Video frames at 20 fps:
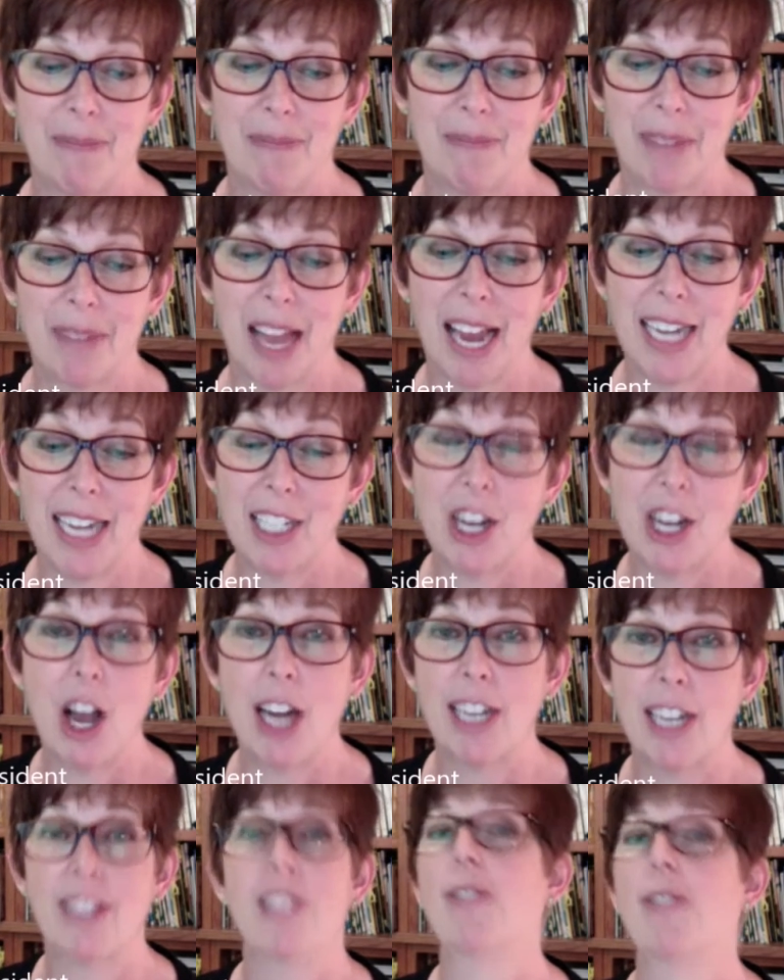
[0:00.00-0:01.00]
I
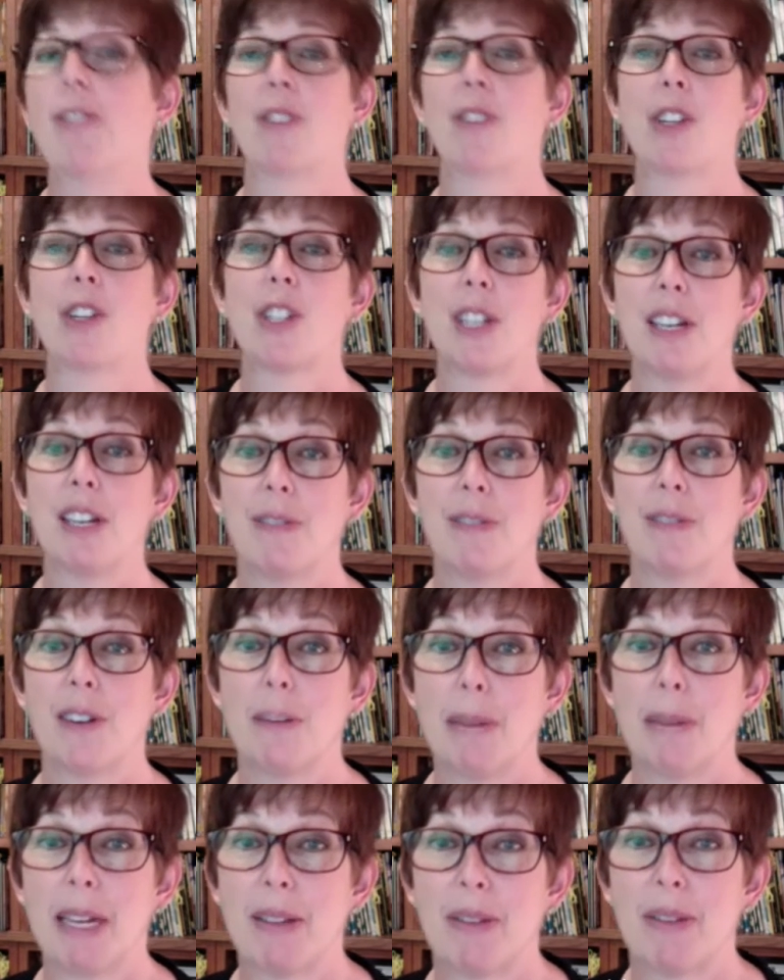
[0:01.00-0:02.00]
taught at the university for
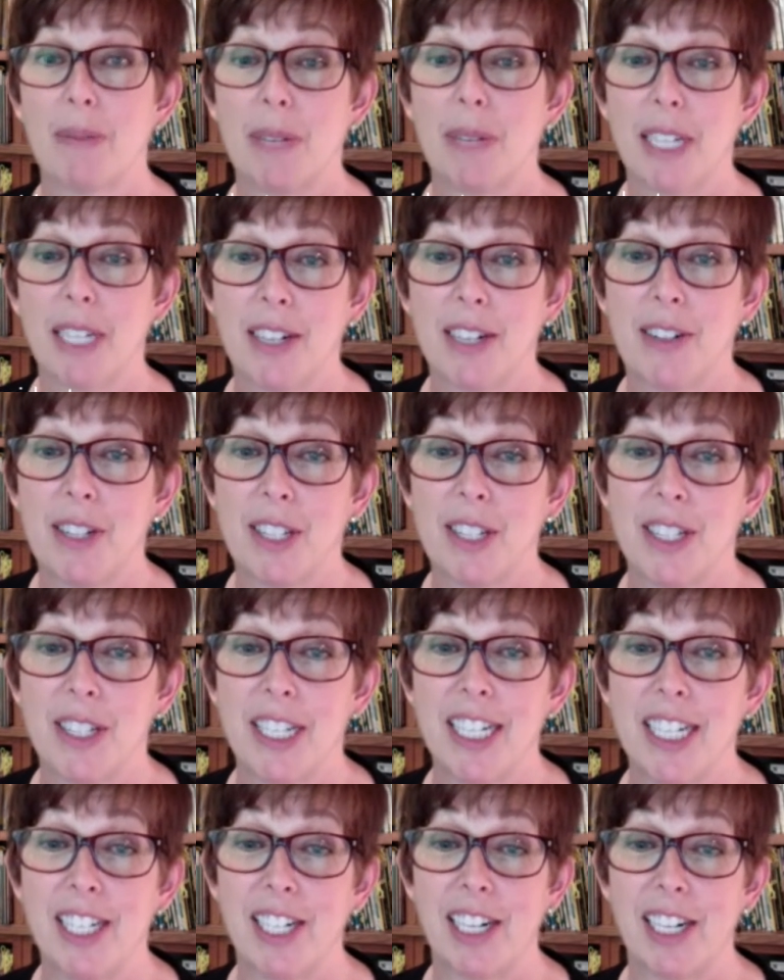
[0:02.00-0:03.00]
about 3 years,
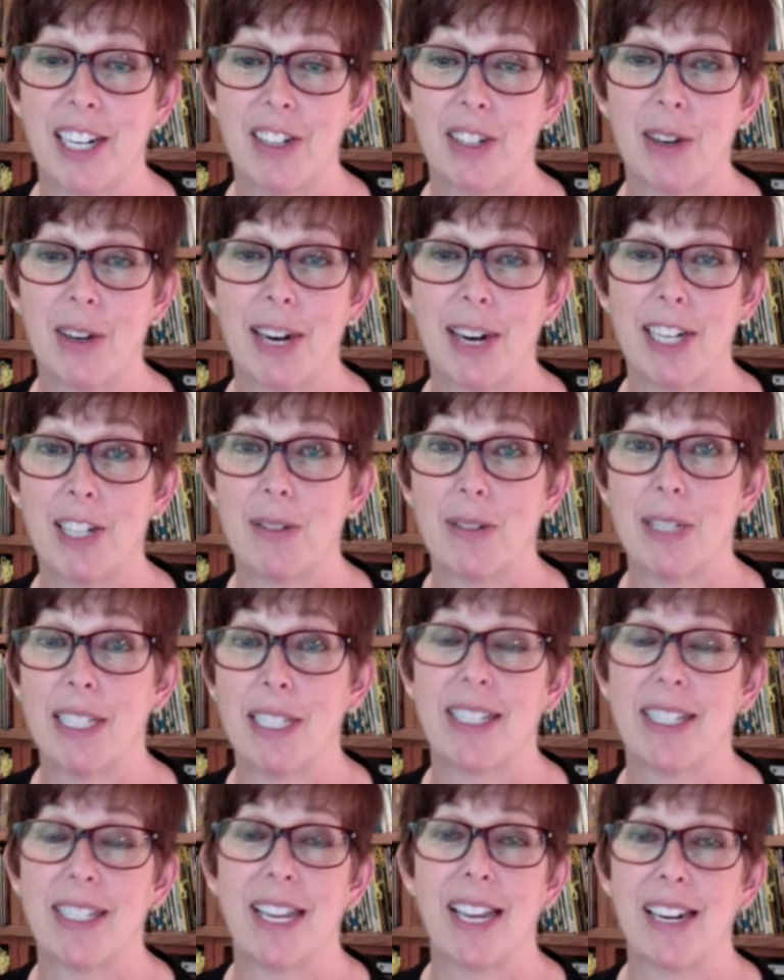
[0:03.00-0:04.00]
teaching
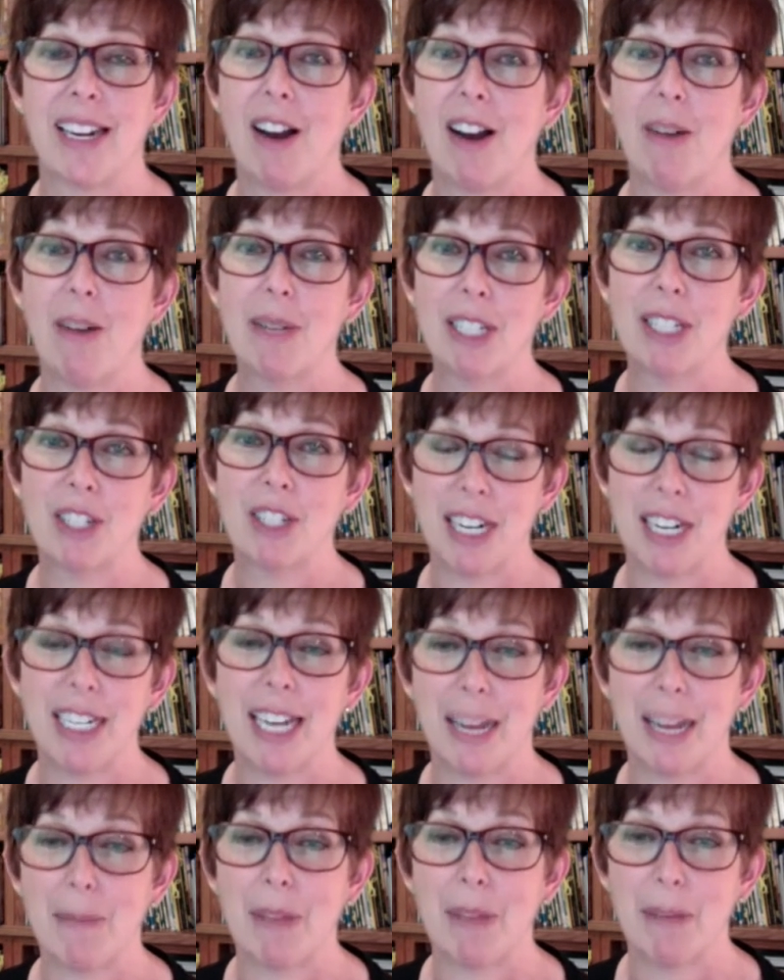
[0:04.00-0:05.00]
undergraduates, and always tried to
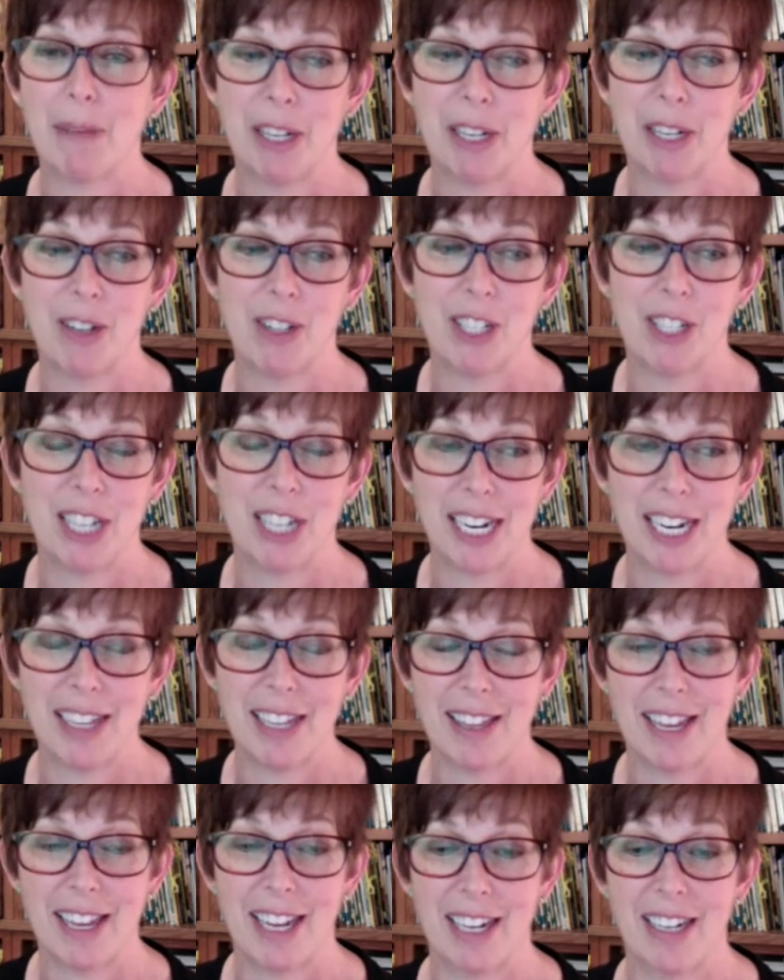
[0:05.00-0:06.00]
help them understand
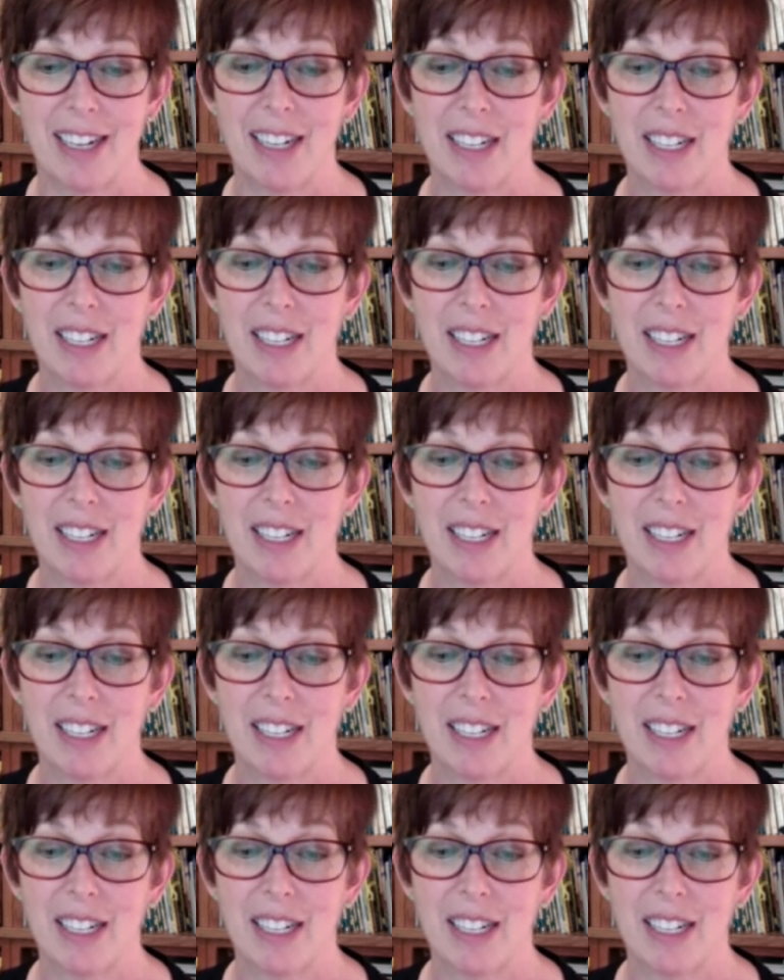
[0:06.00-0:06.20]
that